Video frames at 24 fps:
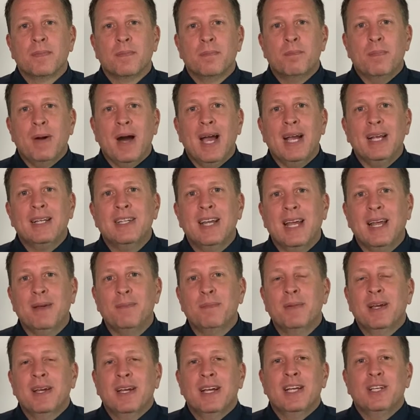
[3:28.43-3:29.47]
My
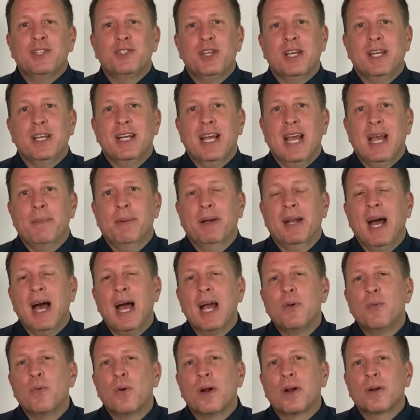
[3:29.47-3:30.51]
name is Gene Hammett.
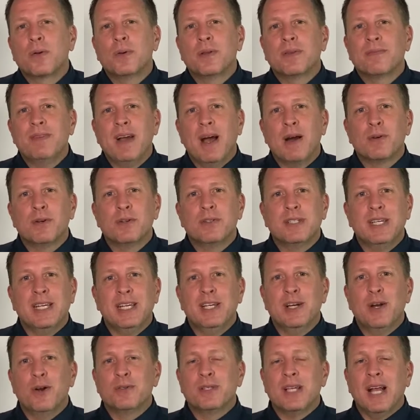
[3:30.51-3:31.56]
I work with founders,
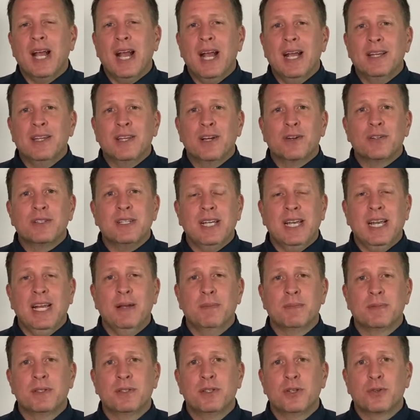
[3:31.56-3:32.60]
CEOs, and their
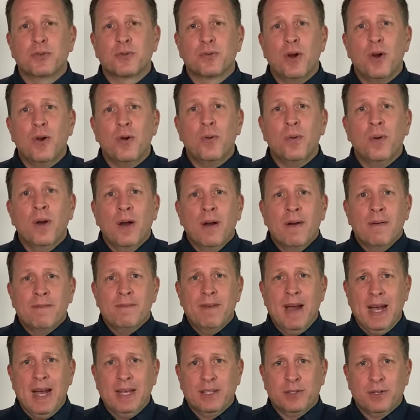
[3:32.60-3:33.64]
teams to grow
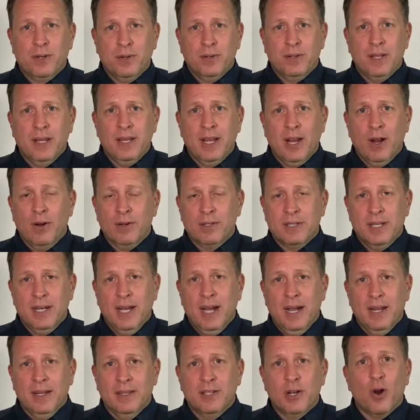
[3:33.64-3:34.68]
faster than they are
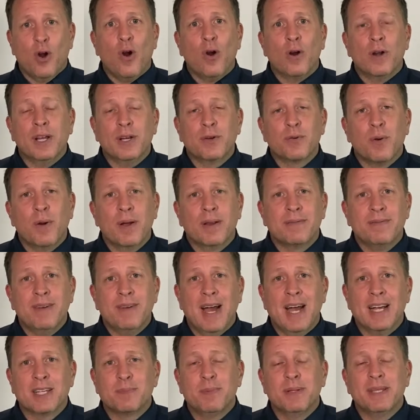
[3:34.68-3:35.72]
today. They're already growing
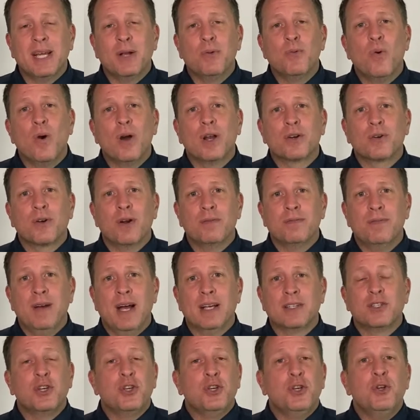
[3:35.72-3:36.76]
fast, but they want to grow
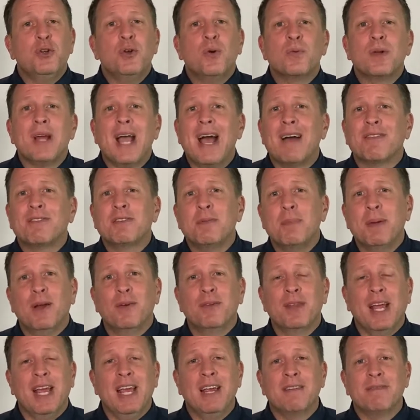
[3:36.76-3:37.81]
fast. You don't have to be on
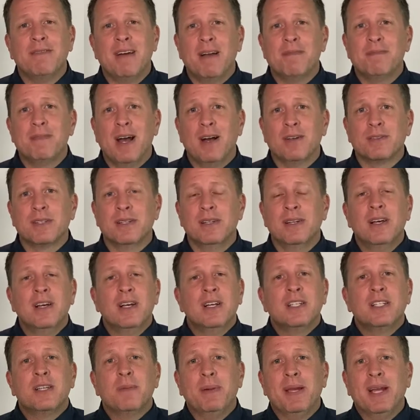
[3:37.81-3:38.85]
the Inc. 5000
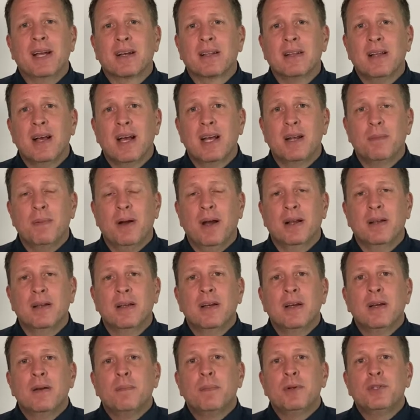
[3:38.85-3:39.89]
to be a client of mine,
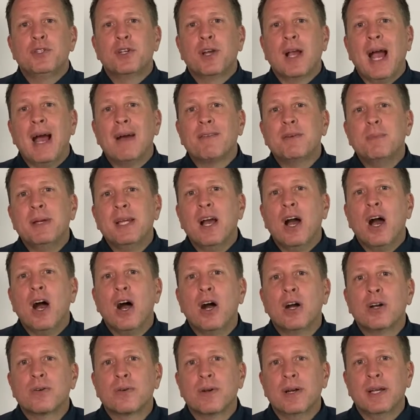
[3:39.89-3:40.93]
but you have to be
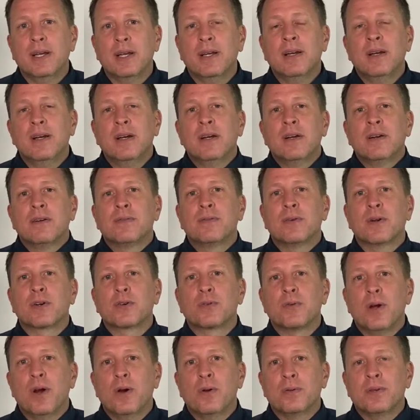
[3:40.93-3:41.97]
hungry for
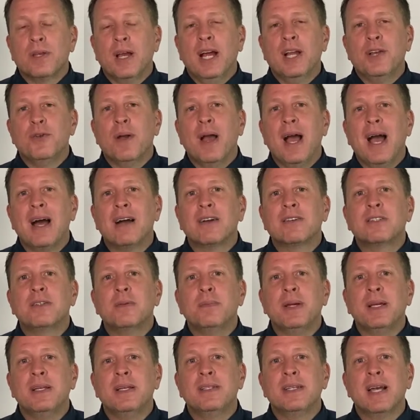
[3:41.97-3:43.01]
growth, and you have to
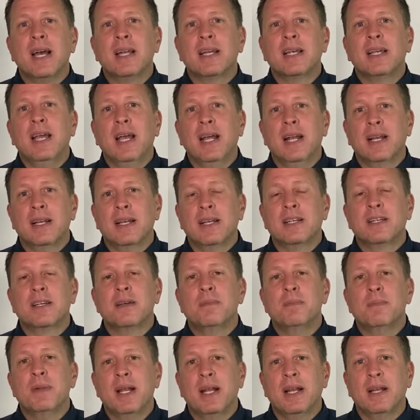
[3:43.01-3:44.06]
be dedicated and
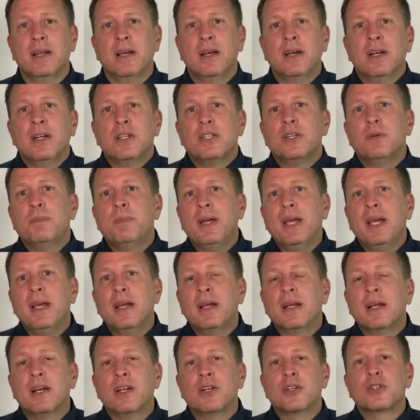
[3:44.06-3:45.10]
committed to
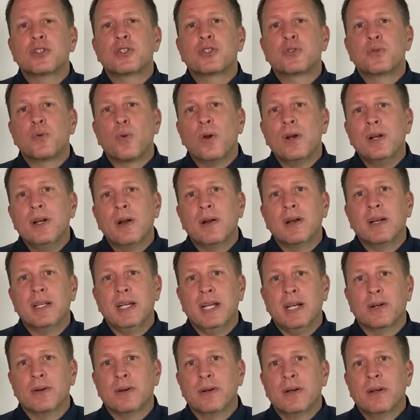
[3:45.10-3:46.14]
being an extraordinary
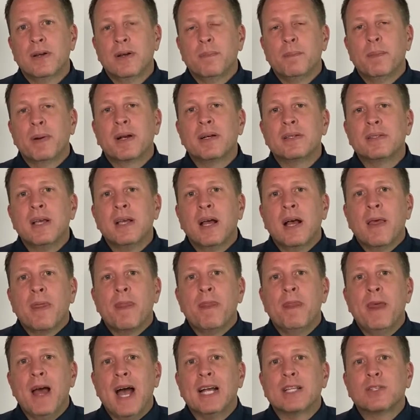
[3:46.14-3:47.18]
leader, because
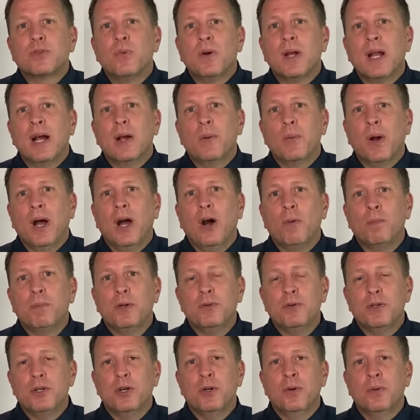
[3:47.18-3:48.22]
that's what I will help
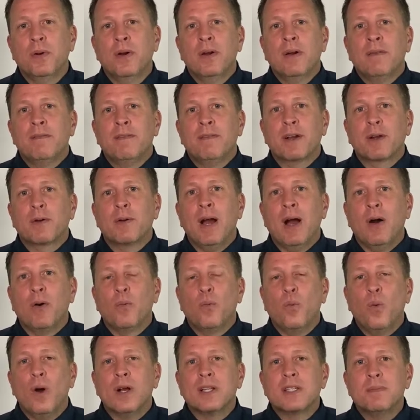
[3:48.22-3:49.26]
you do. Figure out
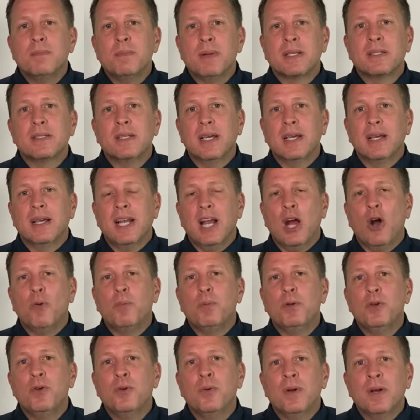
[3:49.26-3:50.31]
what's missing and
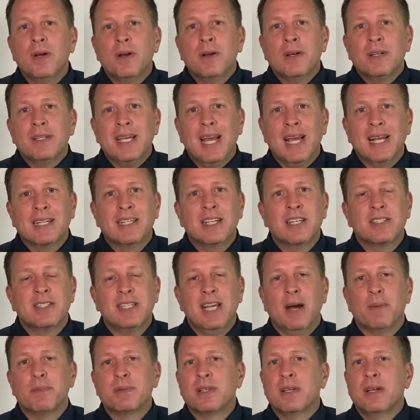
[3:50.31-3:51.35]
help you take the
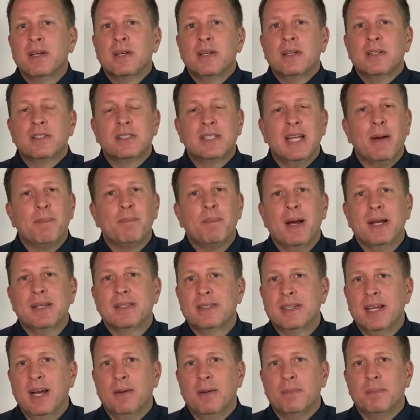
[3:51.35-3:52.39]
steps, step by
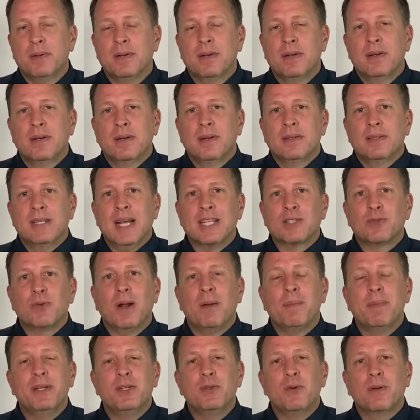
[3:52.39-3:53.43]
step. That's what
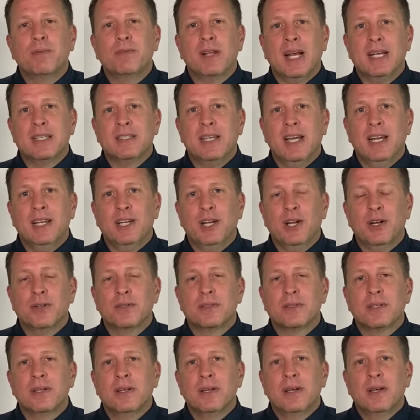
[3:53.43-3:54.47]
I've been doing for the last 10
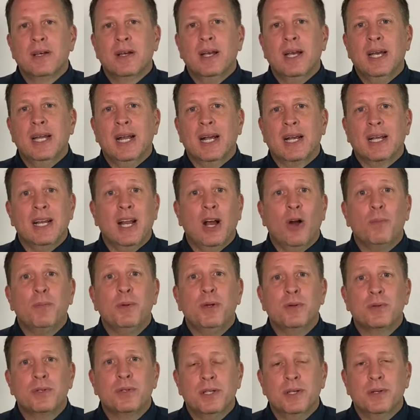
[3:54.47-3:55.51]
years, and I can help
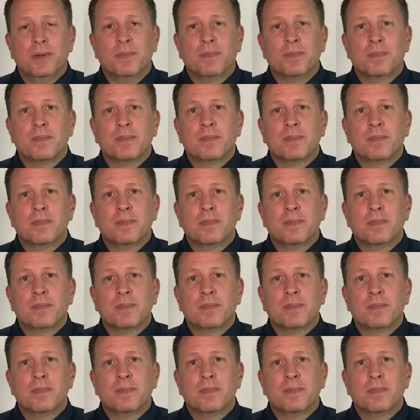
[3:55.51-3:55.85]
you too.